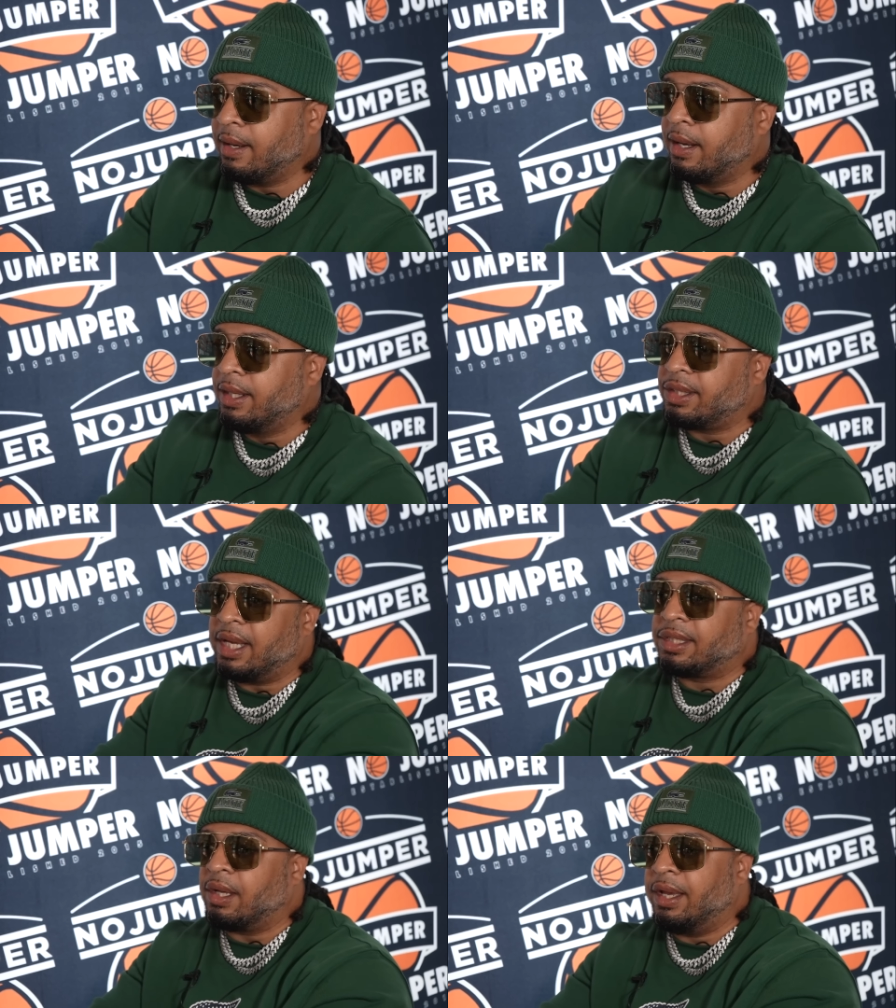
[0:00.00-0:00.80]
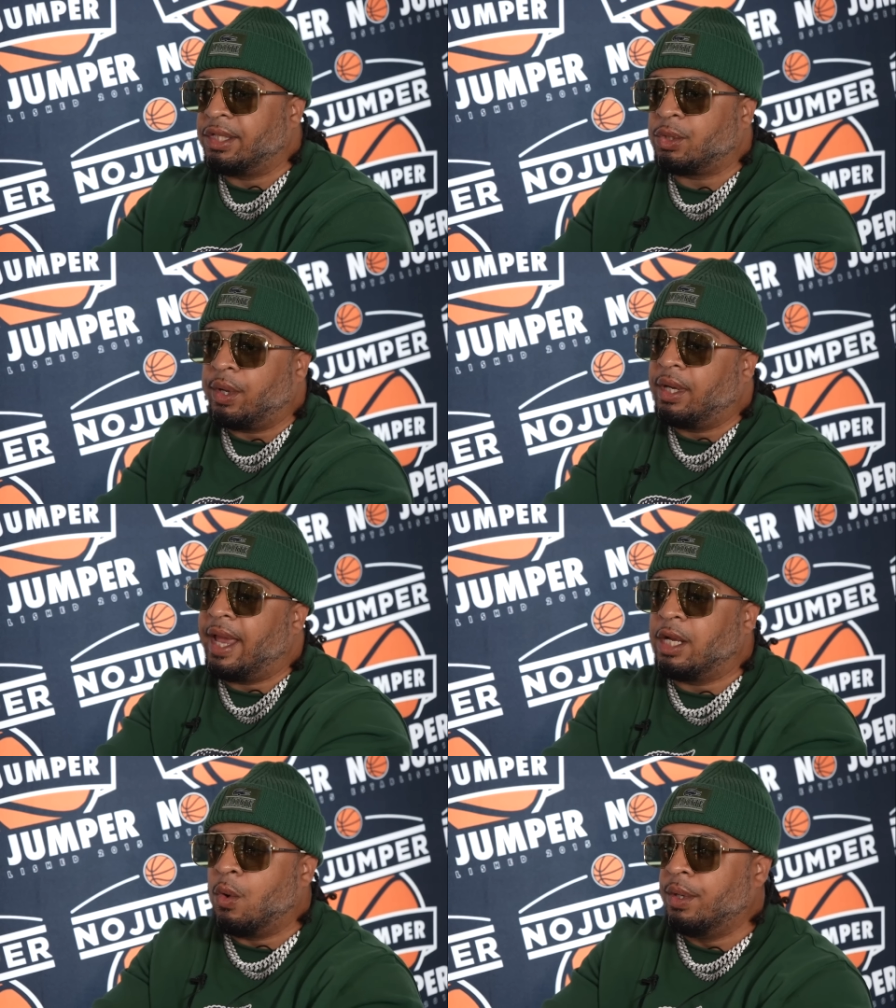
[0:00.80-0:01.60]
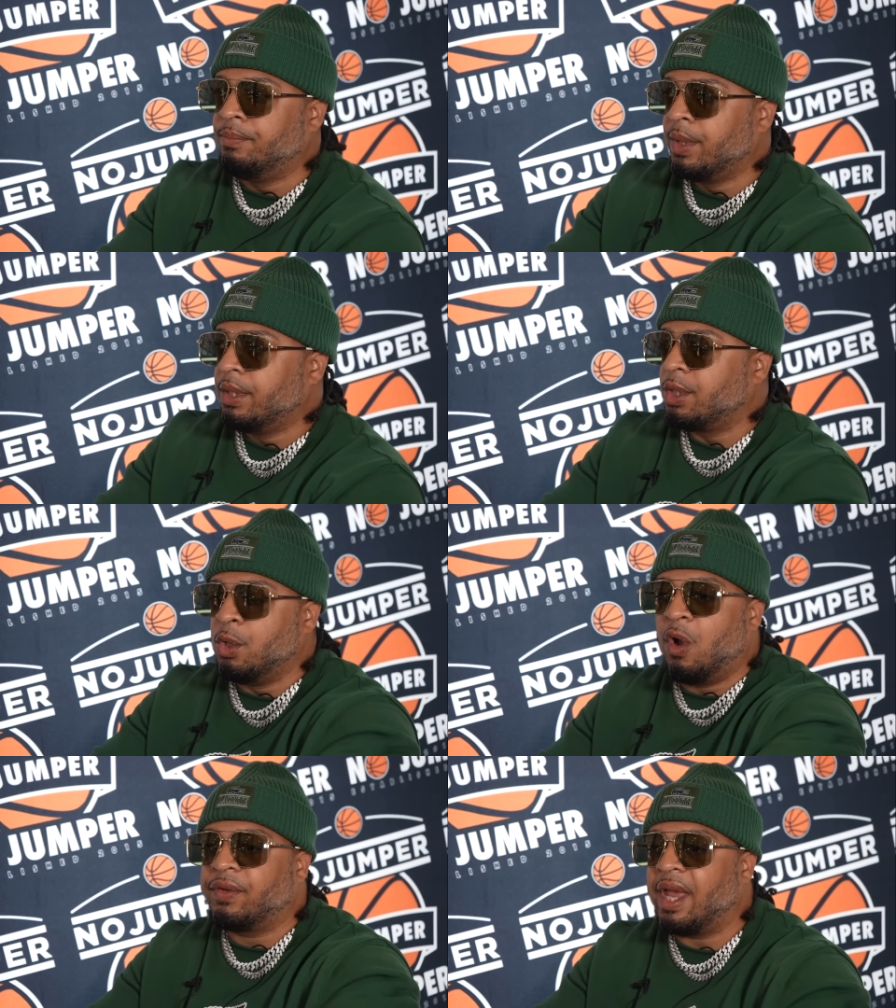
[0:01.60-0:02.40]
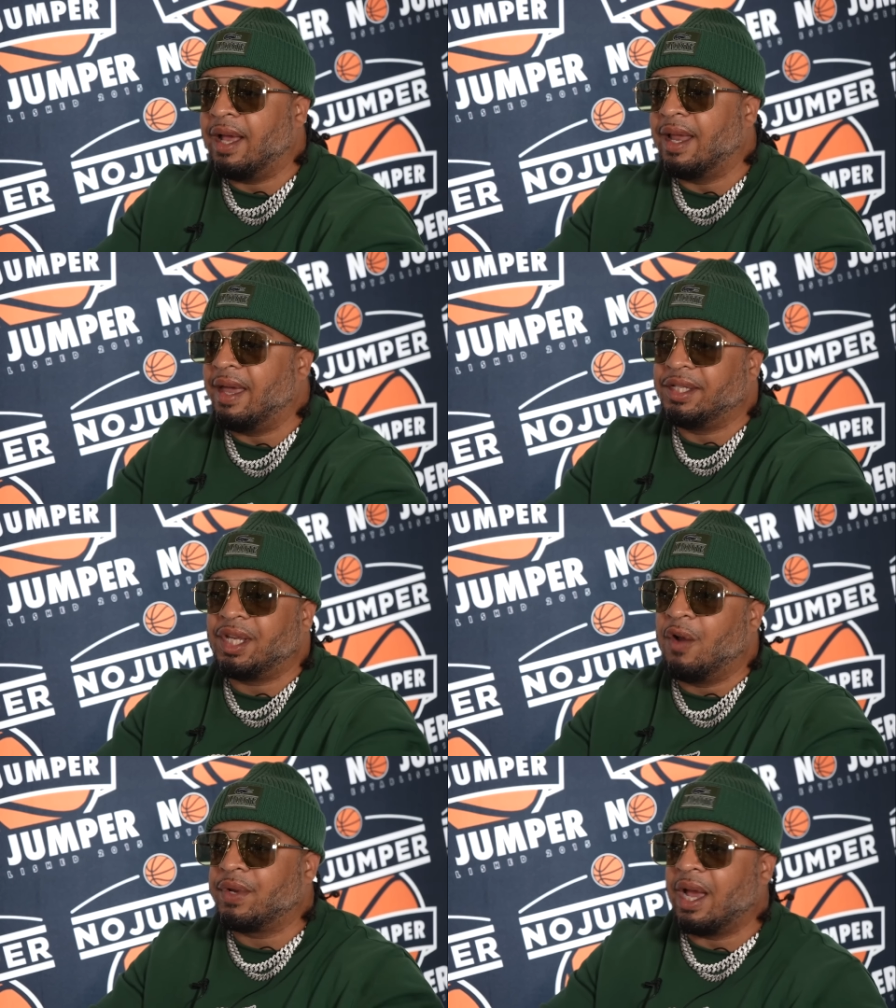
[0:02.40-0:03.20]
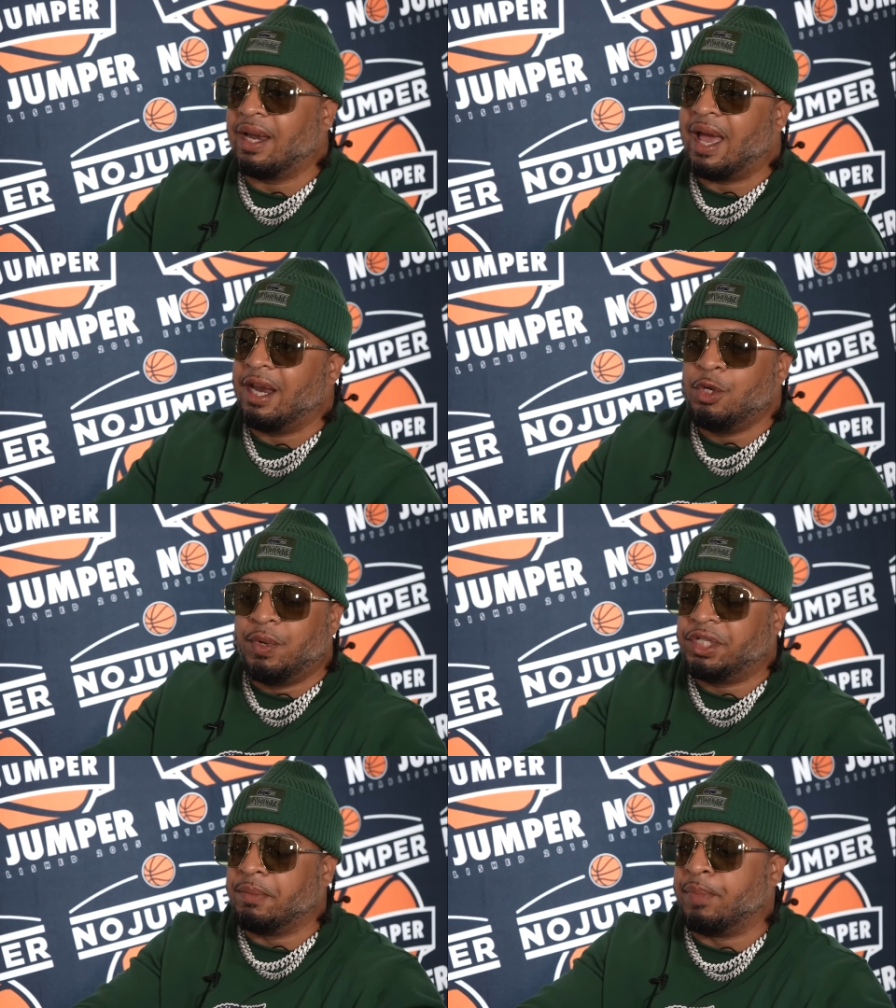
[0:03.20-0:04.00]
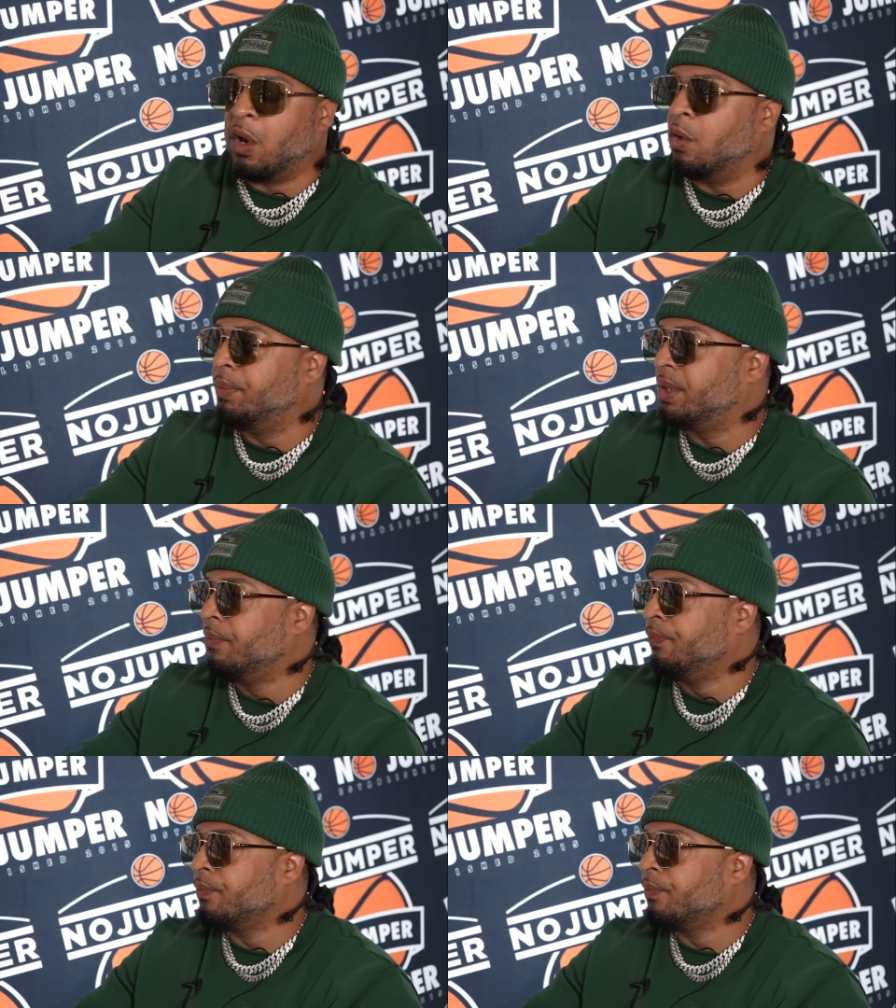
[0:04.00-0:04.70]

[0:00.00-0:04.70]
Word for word: the hood, it's, it's, it's sort of like going to North Carolina, South Carolina, you in the suburbs